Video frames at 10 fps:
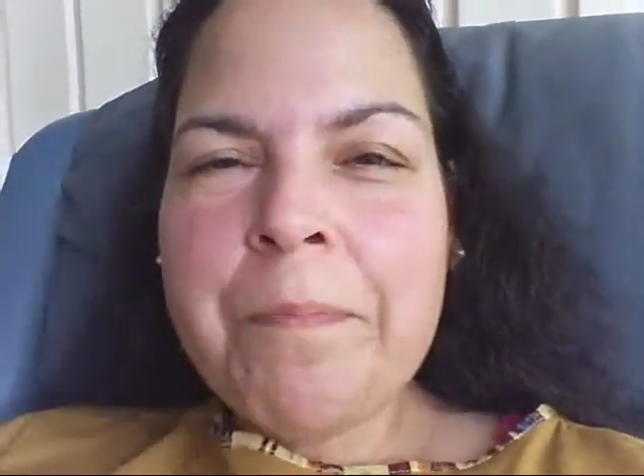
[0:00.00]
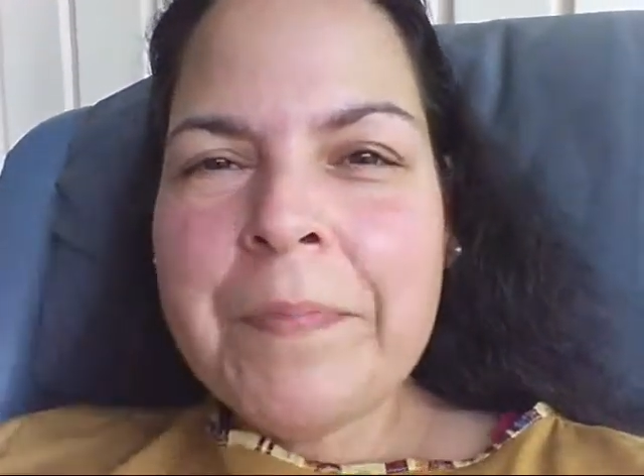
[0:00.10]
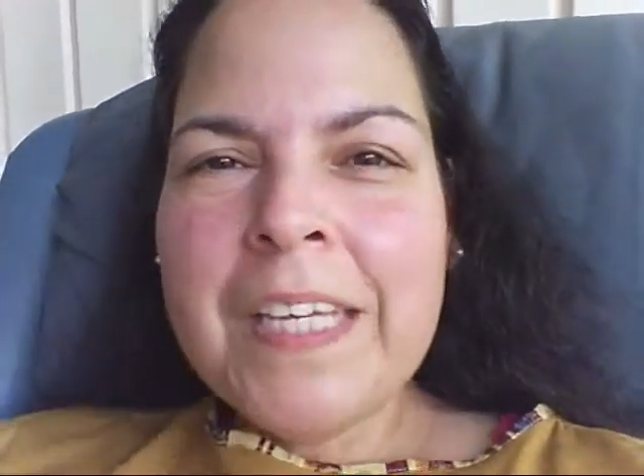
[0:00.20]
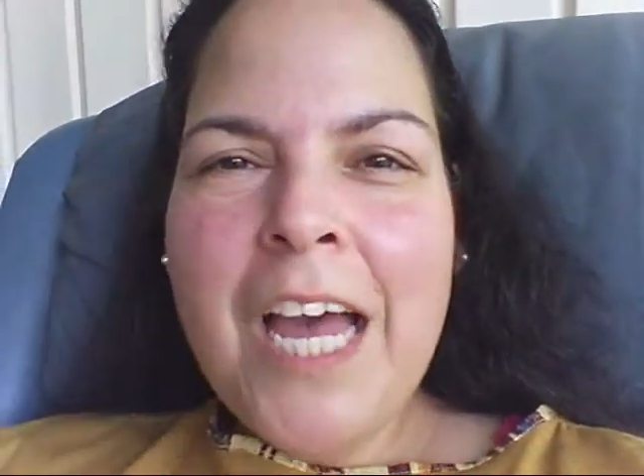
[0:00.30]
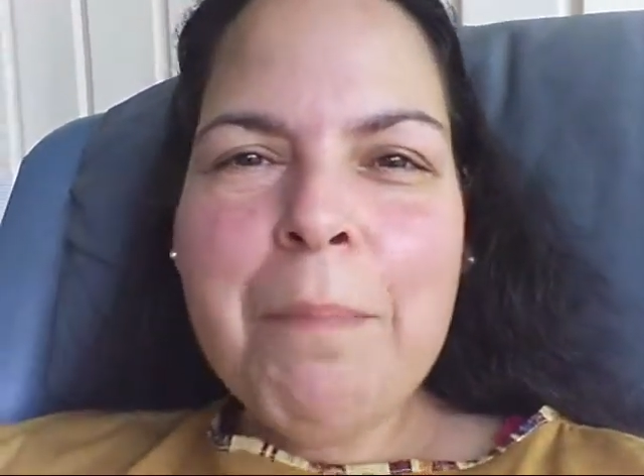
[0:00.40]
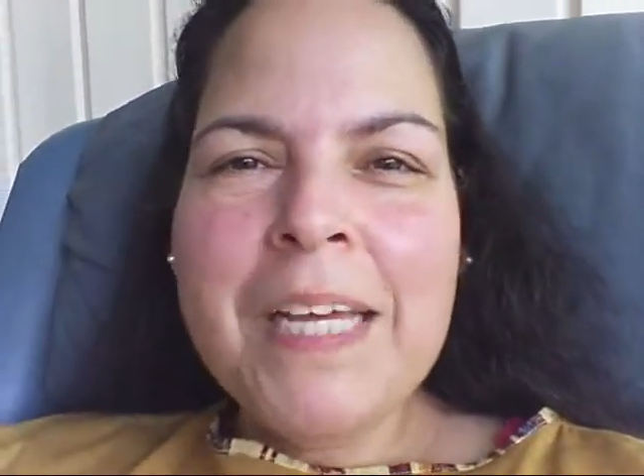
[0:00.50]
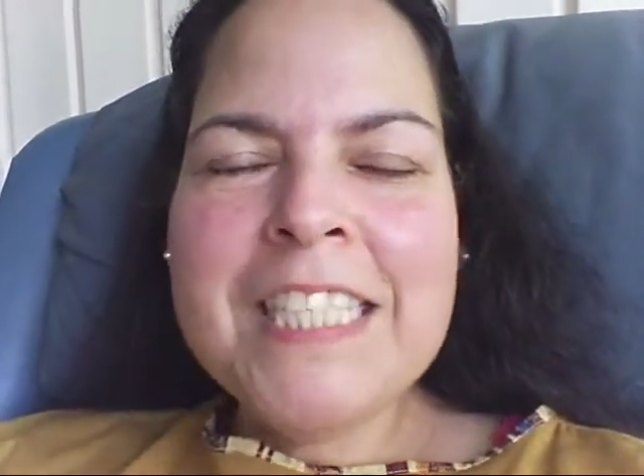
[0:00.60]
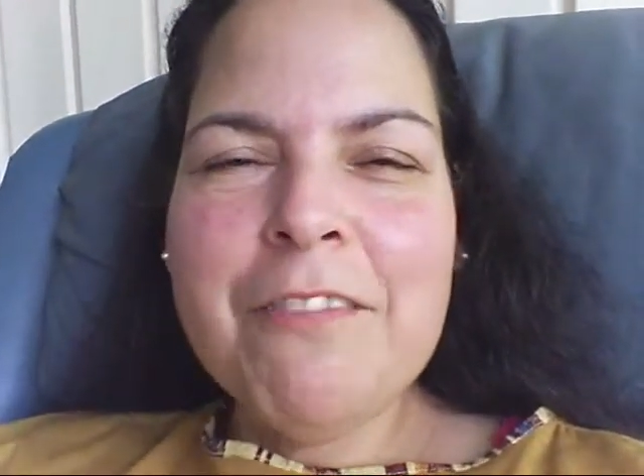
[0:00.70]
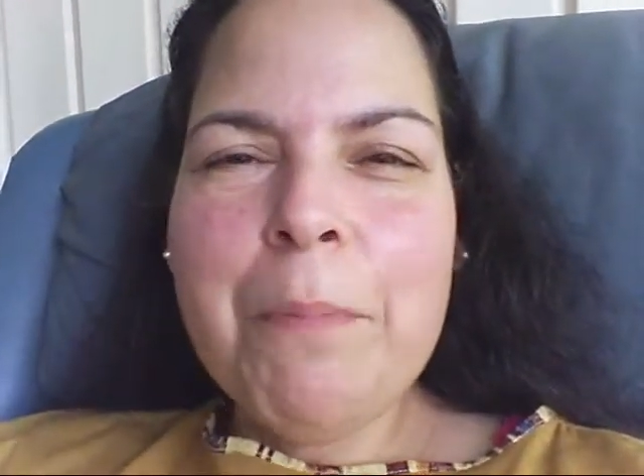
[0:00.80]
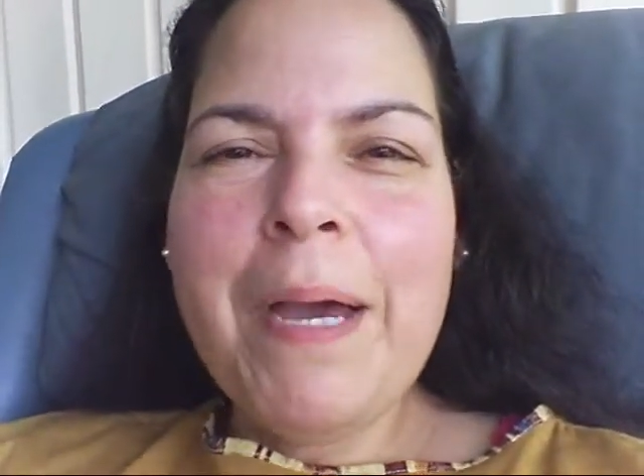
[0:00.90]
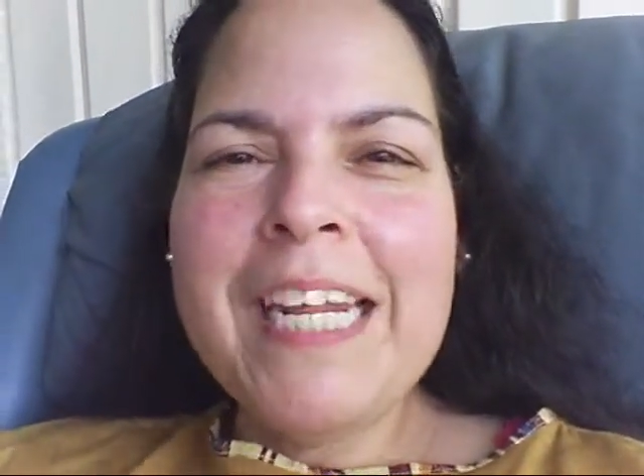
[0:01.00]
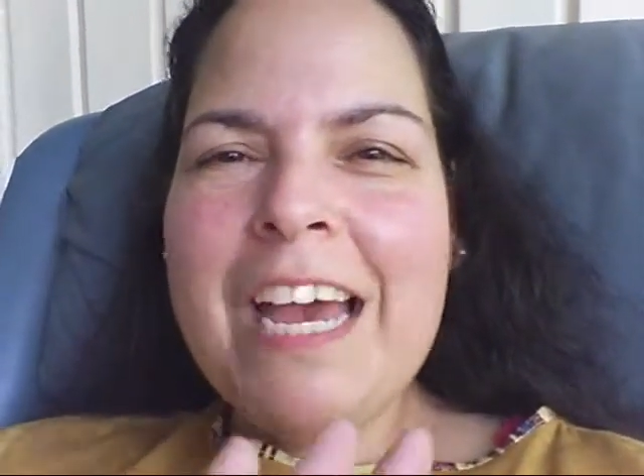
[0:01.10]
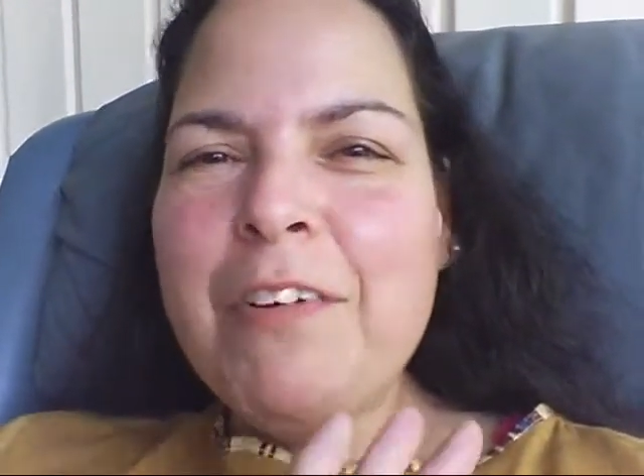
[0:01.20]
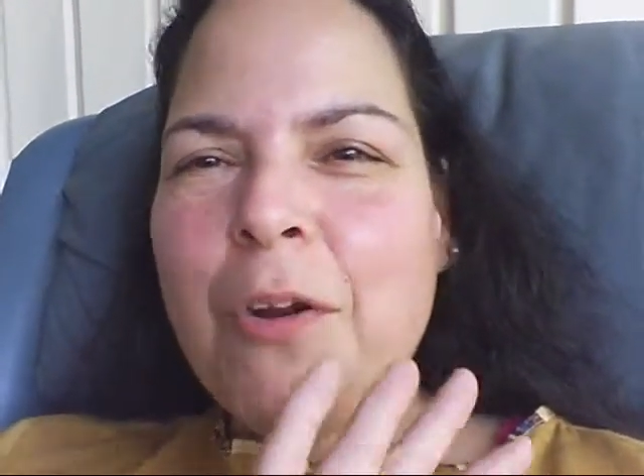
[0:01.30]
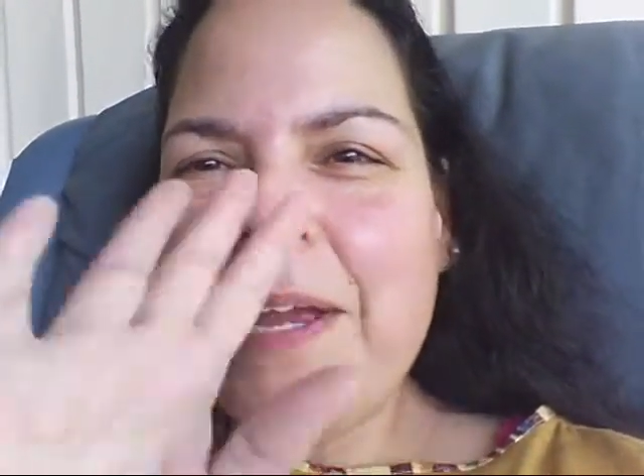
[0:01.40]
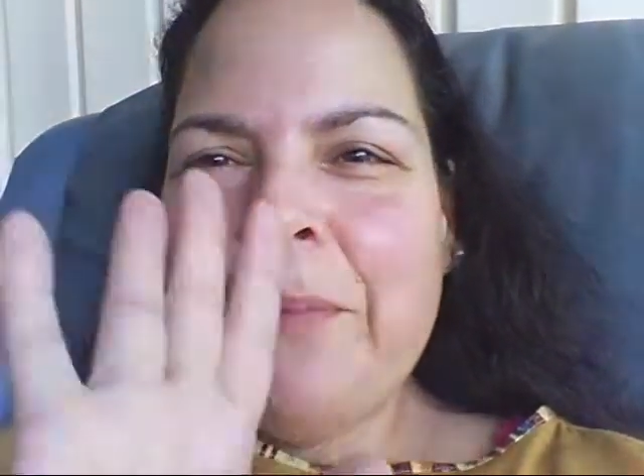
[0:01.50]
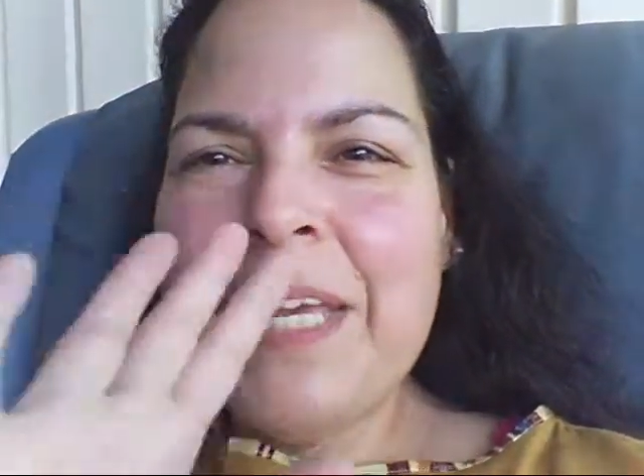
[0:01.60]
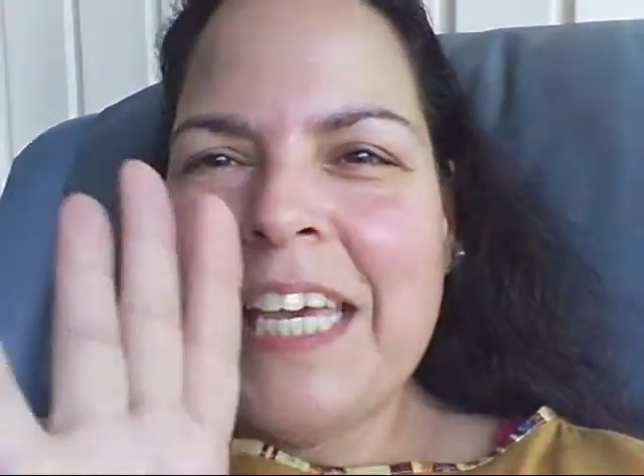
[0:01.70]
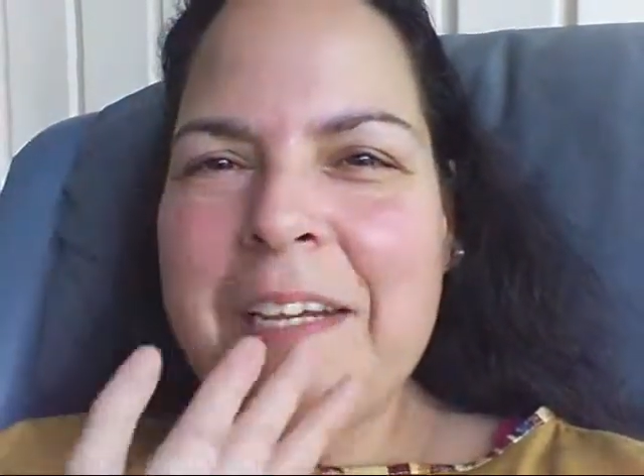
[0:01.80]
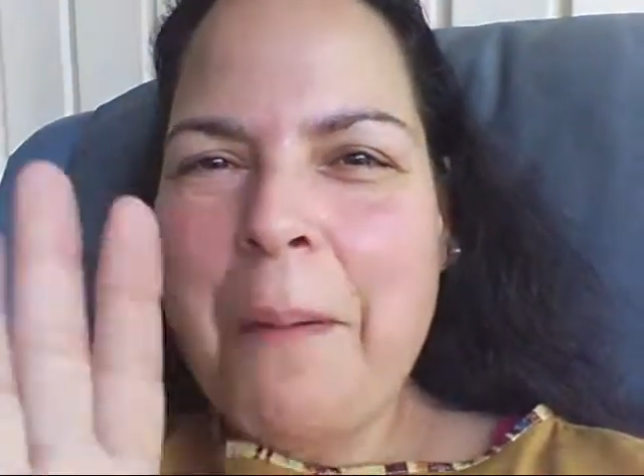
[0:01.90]
God bless everybody. Have a great
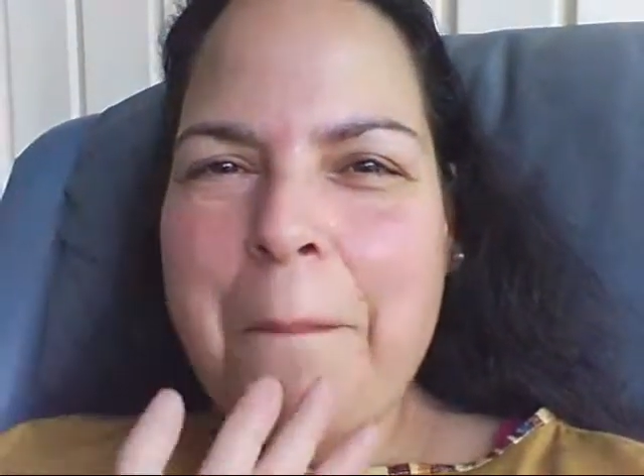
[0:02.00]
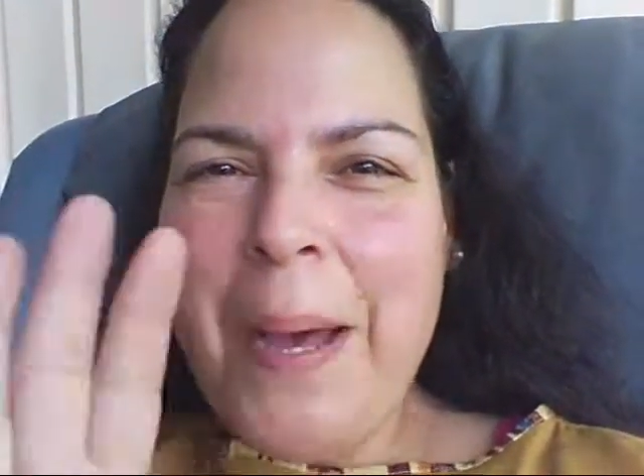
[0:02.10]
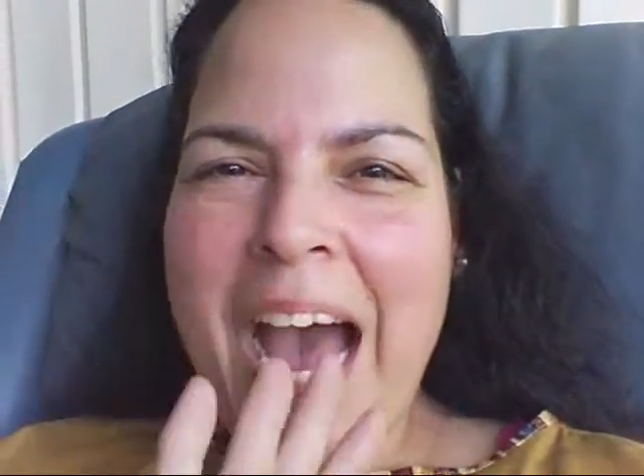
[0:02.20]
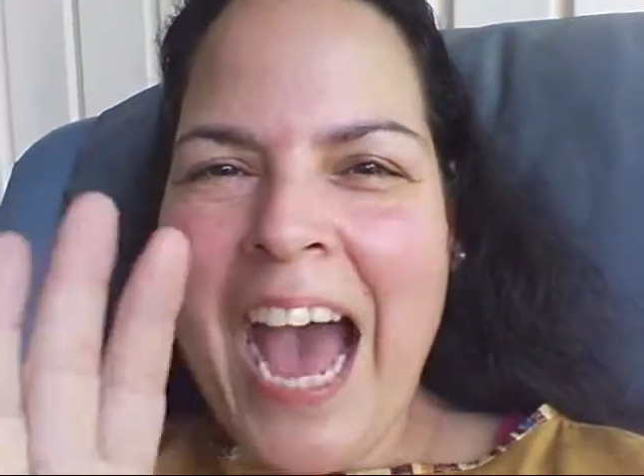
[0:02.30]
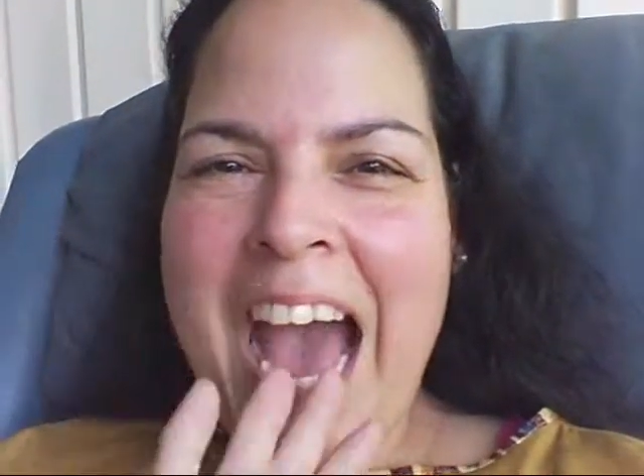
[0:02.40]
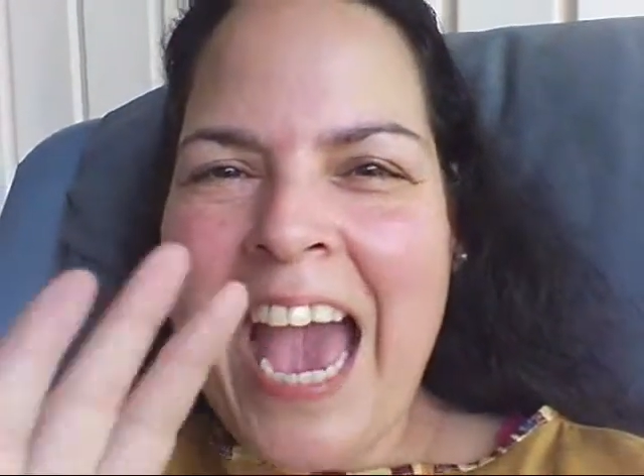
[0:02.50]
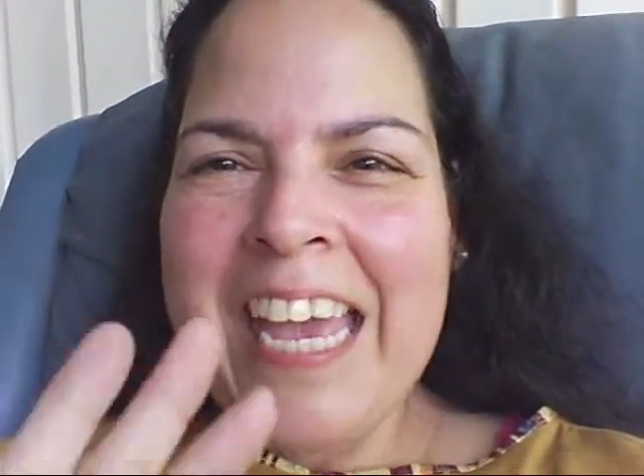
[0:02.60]
weekend. Bye.